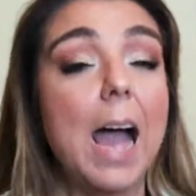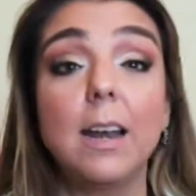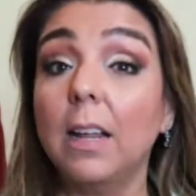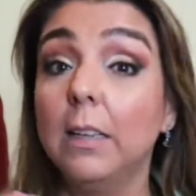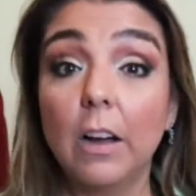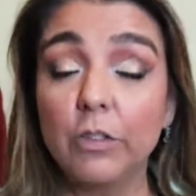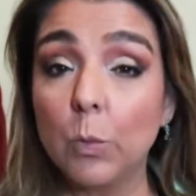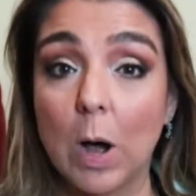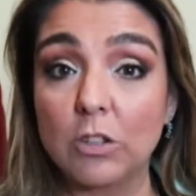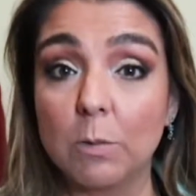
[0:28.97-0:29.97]
And I love
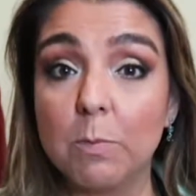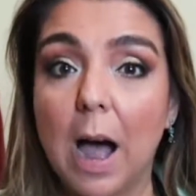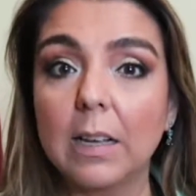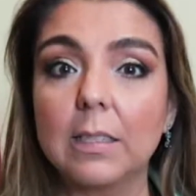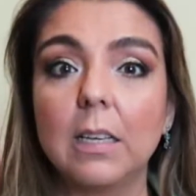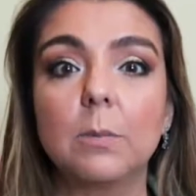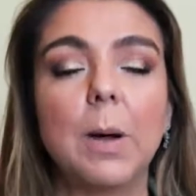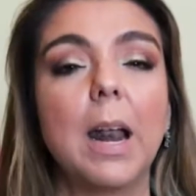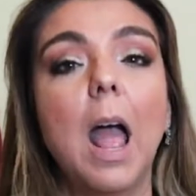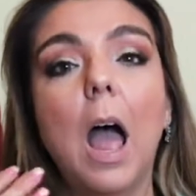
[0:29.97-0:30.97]
to watch unboxings,
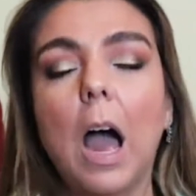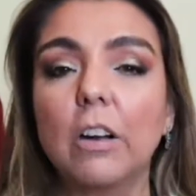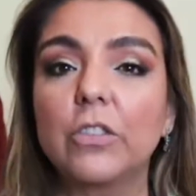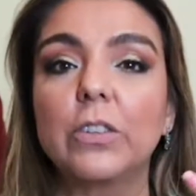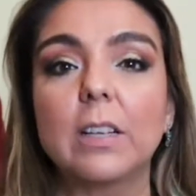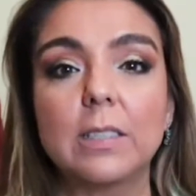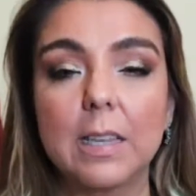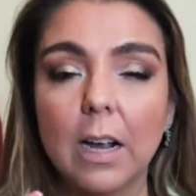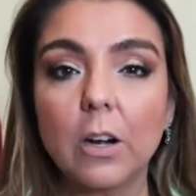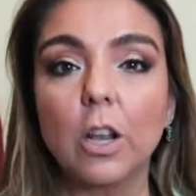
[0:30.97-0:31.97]
but after the
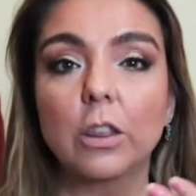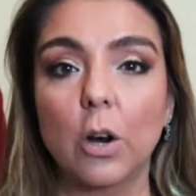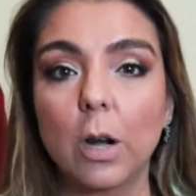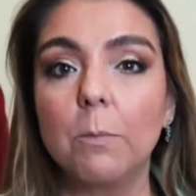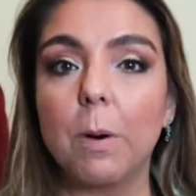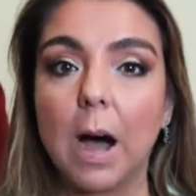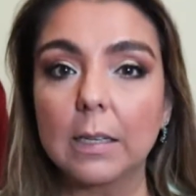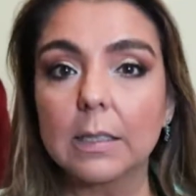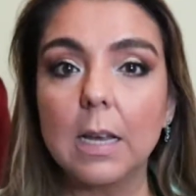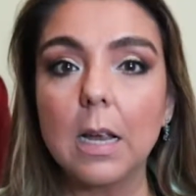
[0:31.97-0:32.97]
second or third
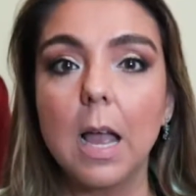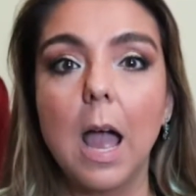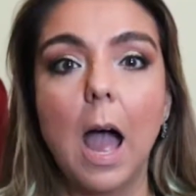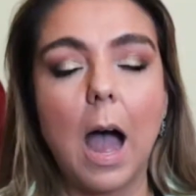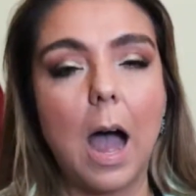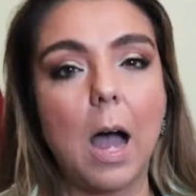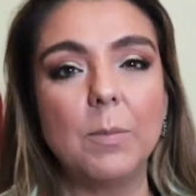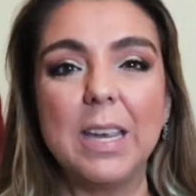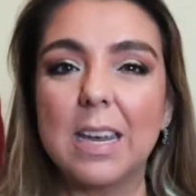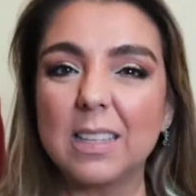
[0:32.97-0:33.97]
unboxing,
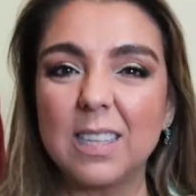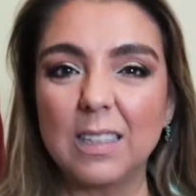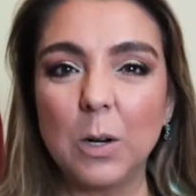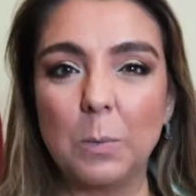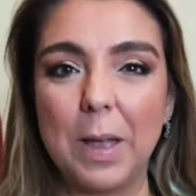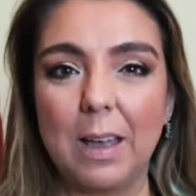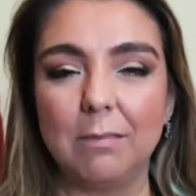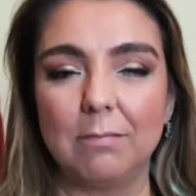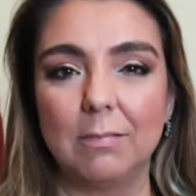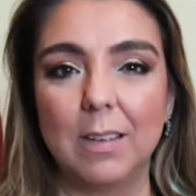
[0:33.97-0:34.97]
it gets a little
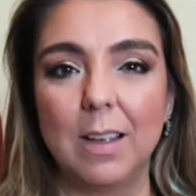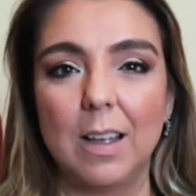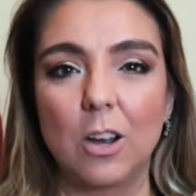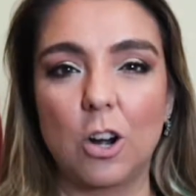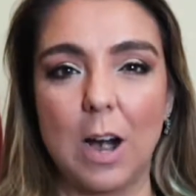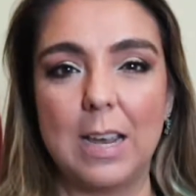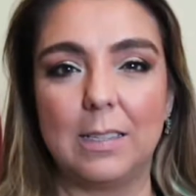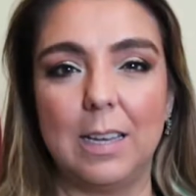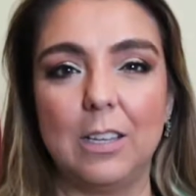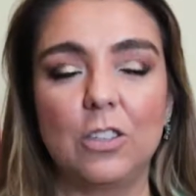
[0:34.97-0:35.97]
bit
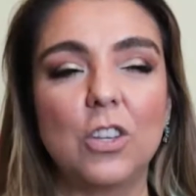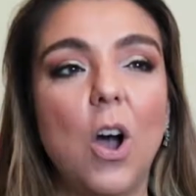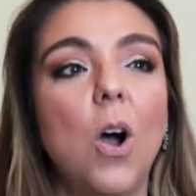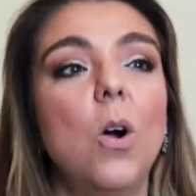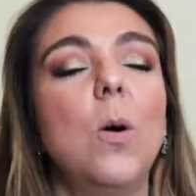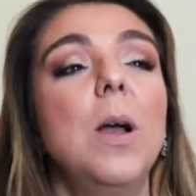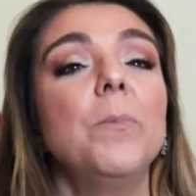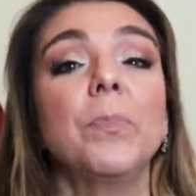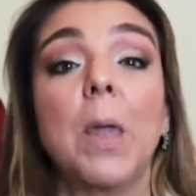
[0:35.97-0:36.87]
crazy. So